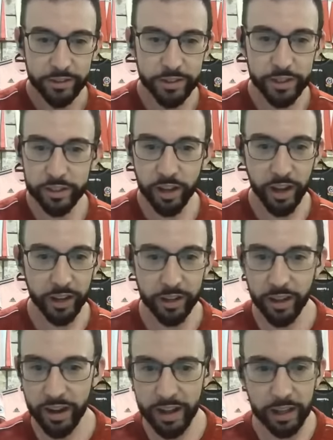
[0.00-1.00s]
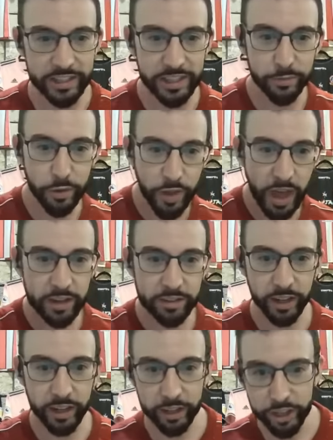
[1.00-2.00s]
Just like Anel isn't even there.
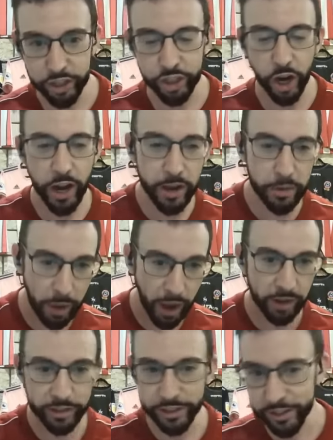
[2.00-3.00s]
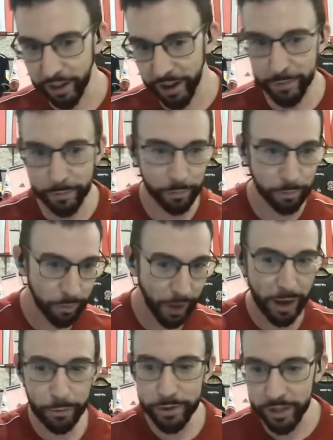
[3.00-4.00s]
It's like a giant man just like
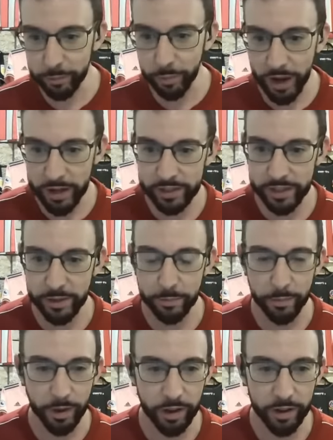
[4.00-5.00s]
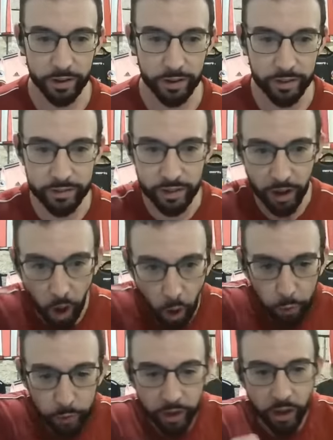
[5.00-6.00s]
pounding past him and like
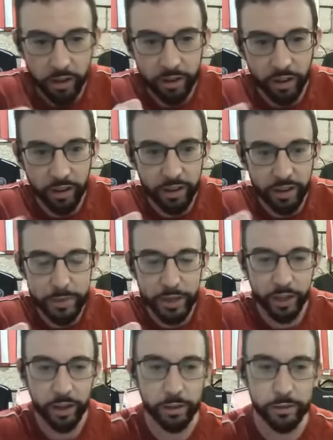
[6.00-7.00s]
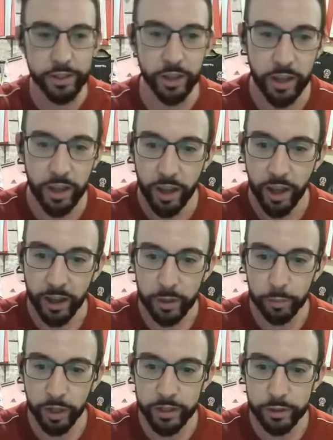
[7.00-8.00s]
holding on, like, oh, let me get close to you. And
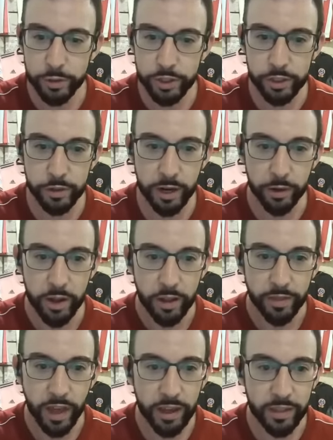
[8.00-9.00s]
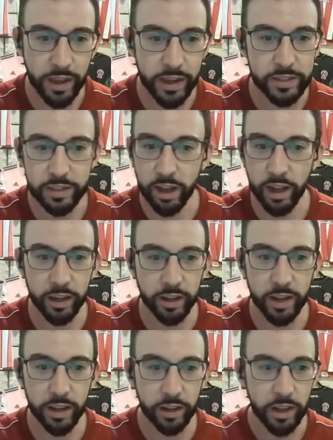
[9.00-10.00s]
the Blades were two down. That isn't like
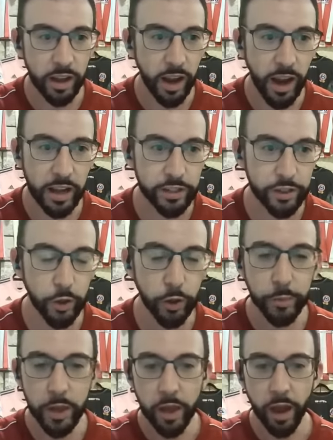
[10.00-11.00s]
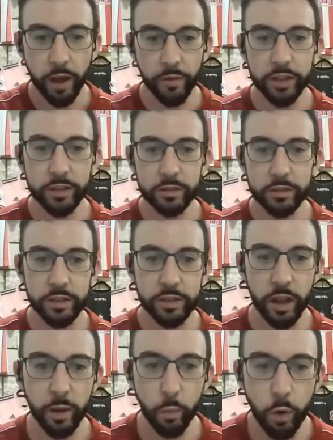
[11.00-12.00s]
Anel at all. I've had
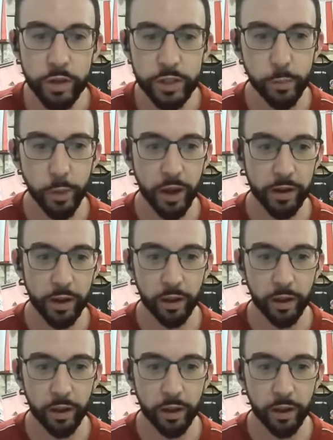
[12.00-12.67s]
slight worries about